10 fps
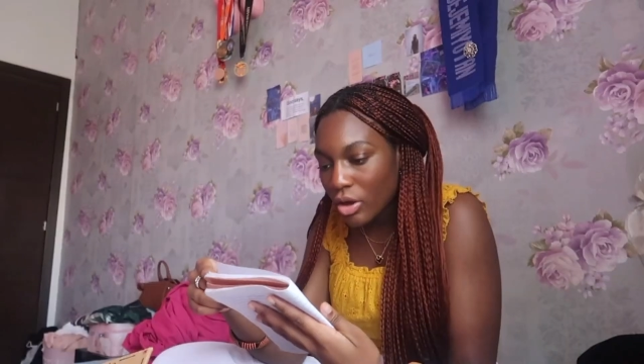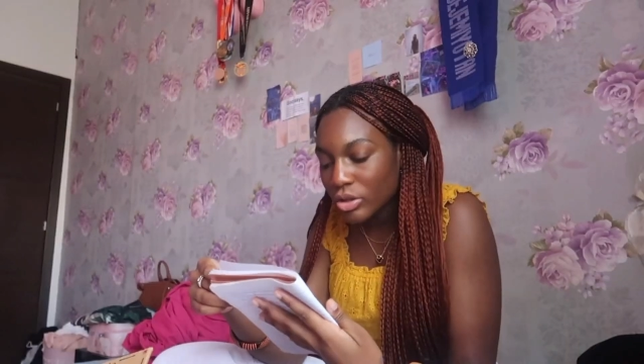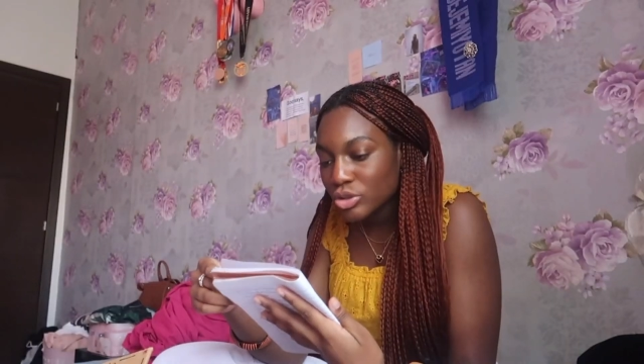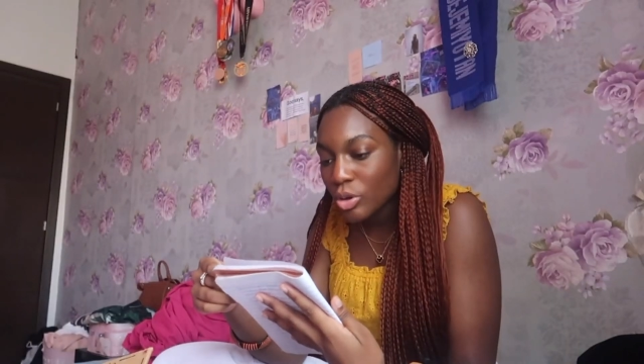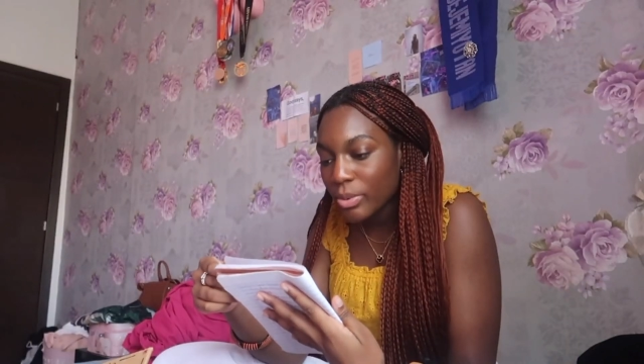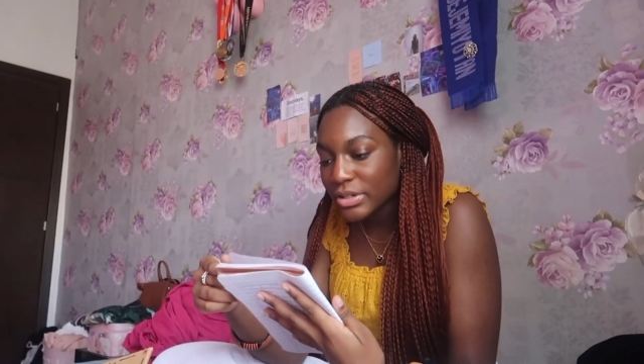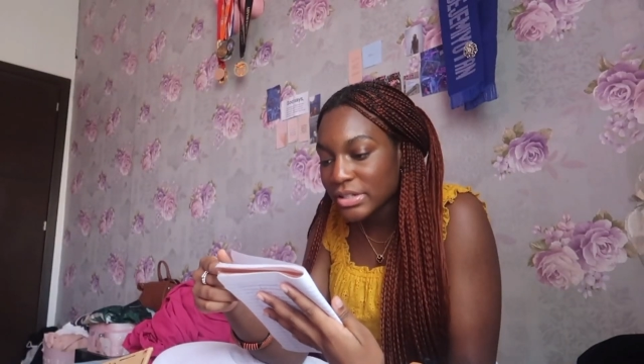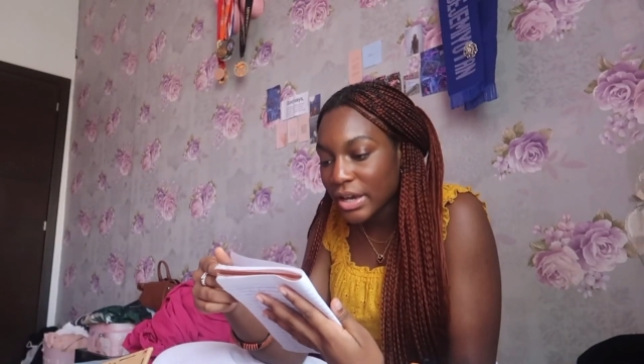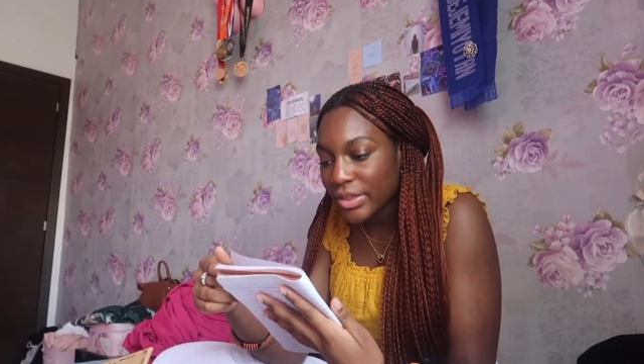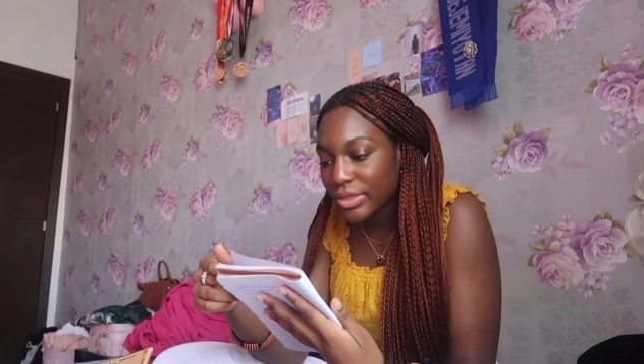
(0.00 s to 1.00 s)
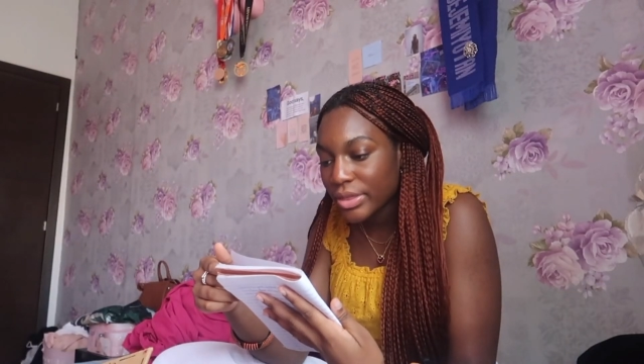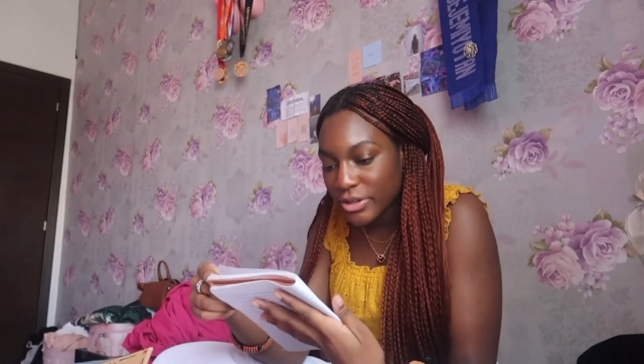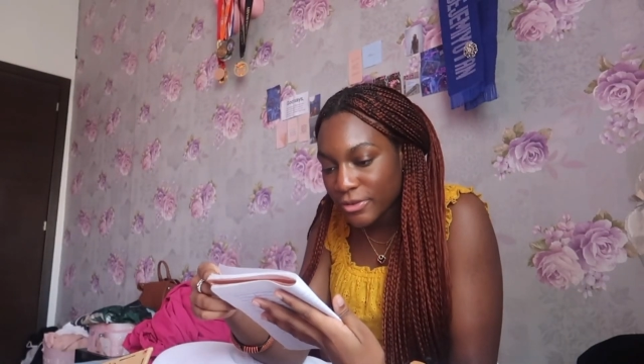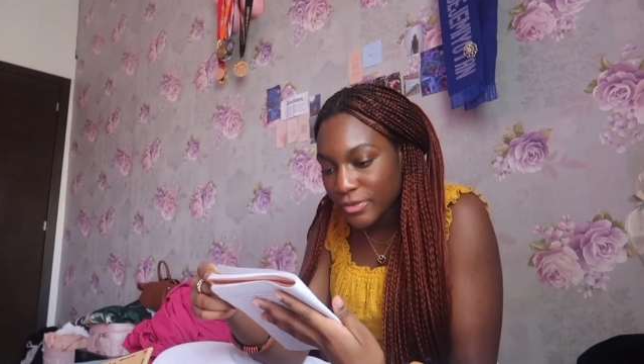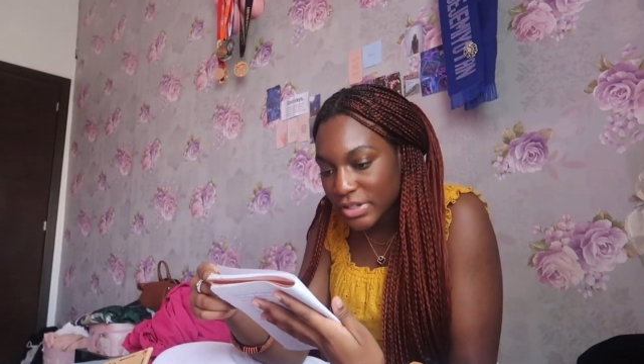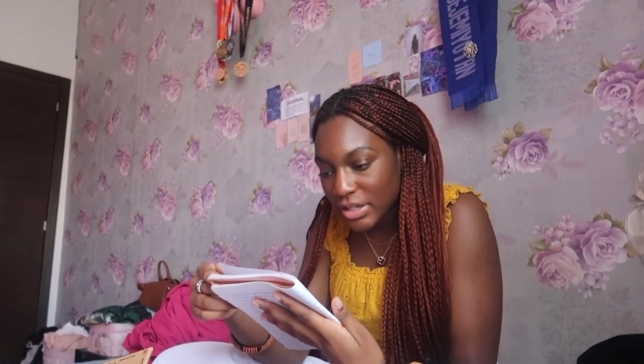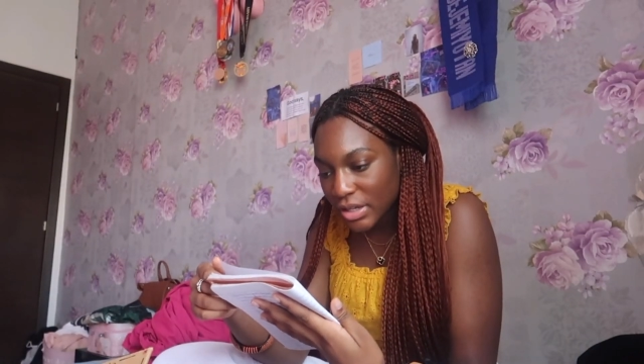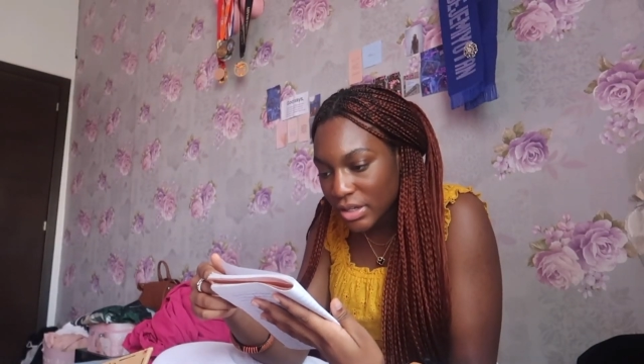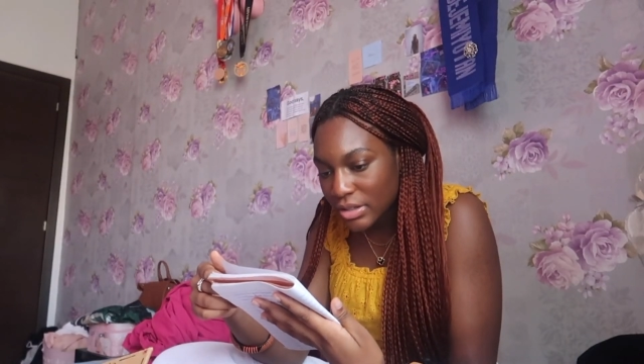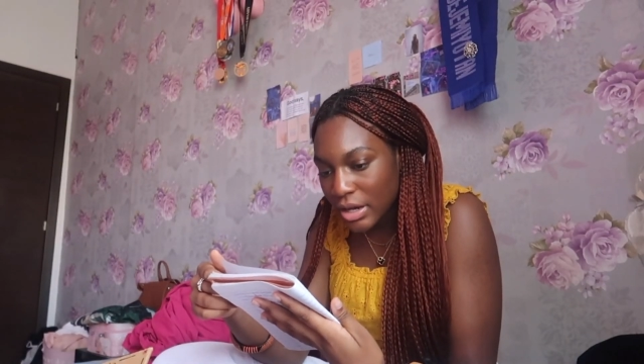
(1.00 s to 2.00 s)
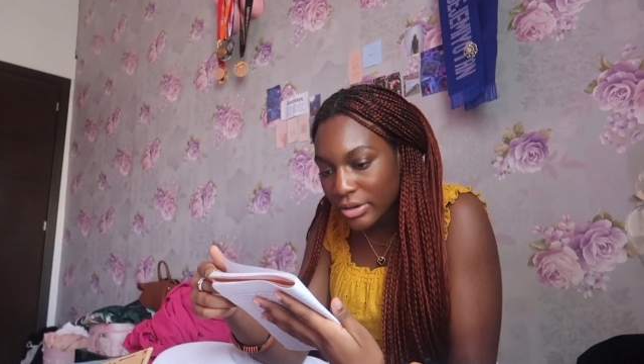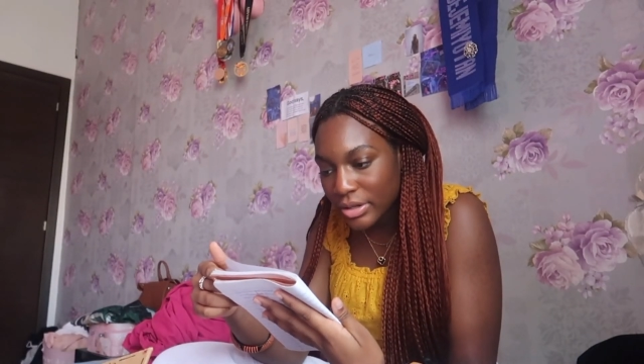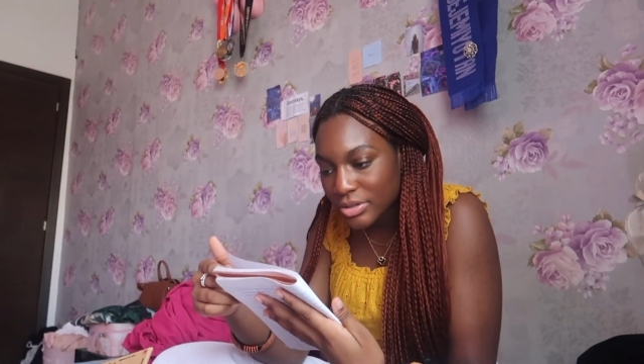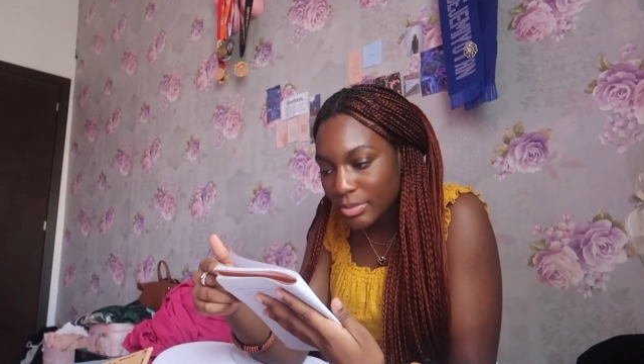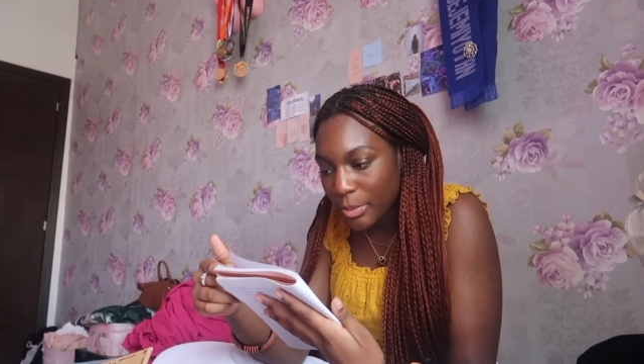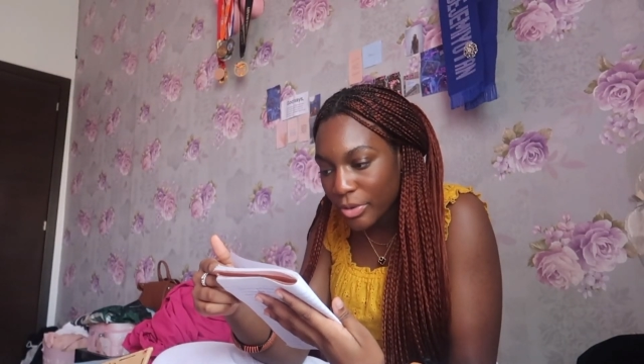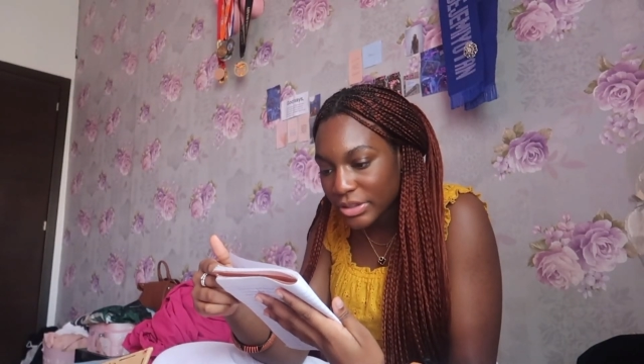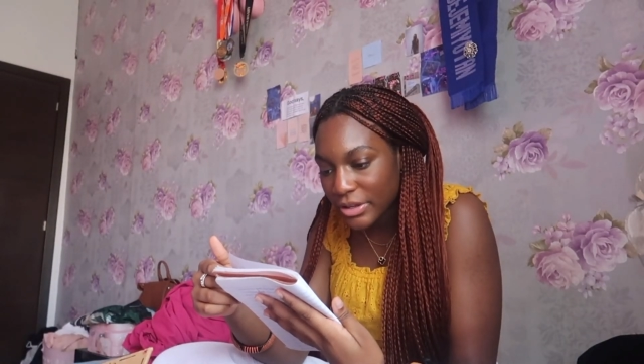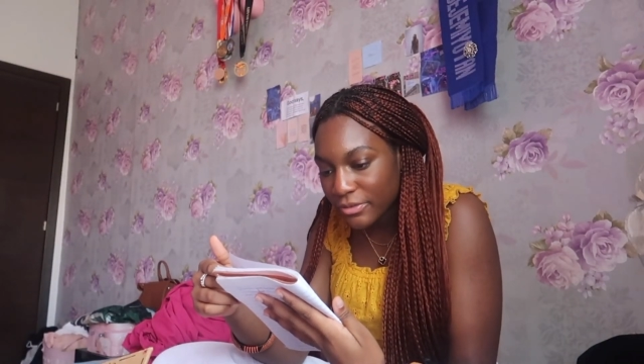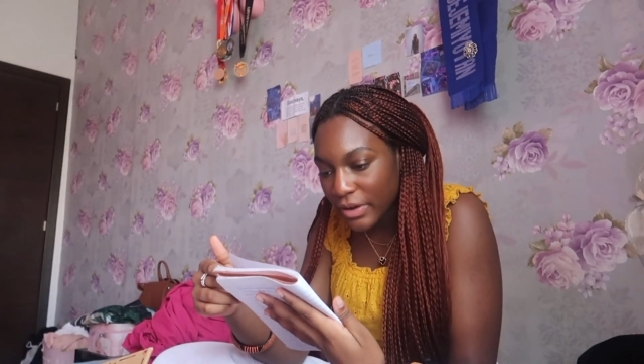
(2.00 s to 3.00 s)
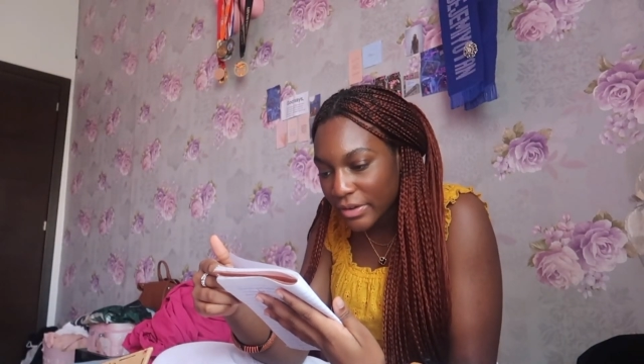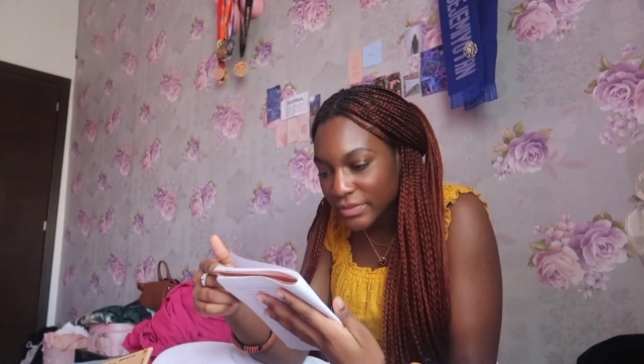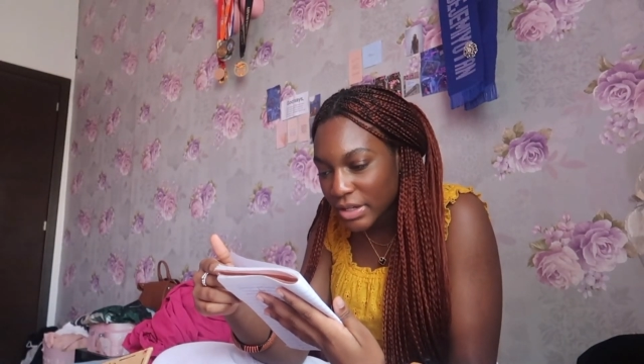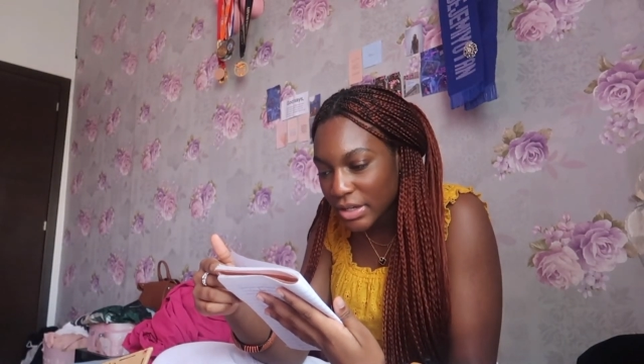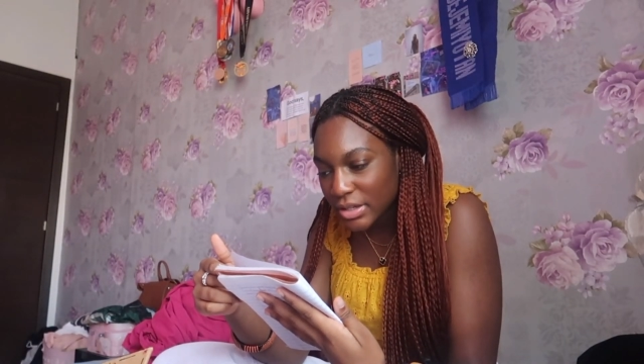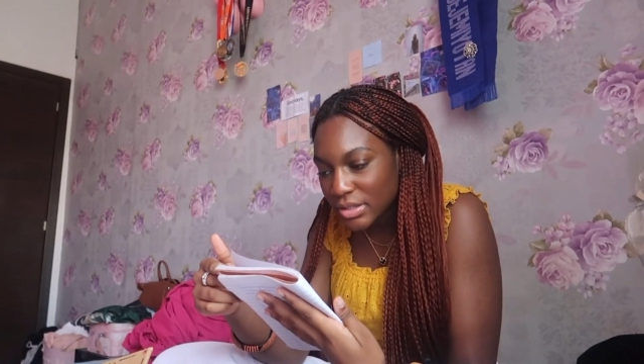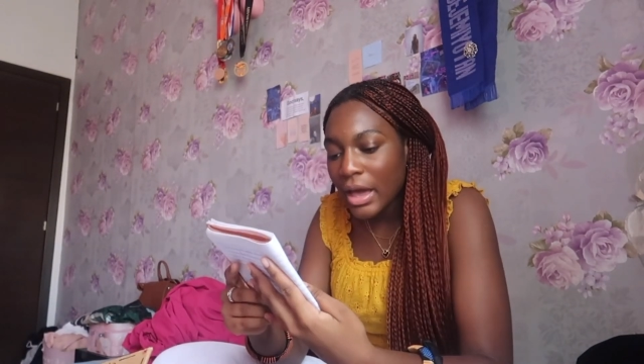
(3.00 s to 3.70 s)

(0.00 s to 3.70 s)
October 10th, 2015. Countdown to my birthday, 5 days.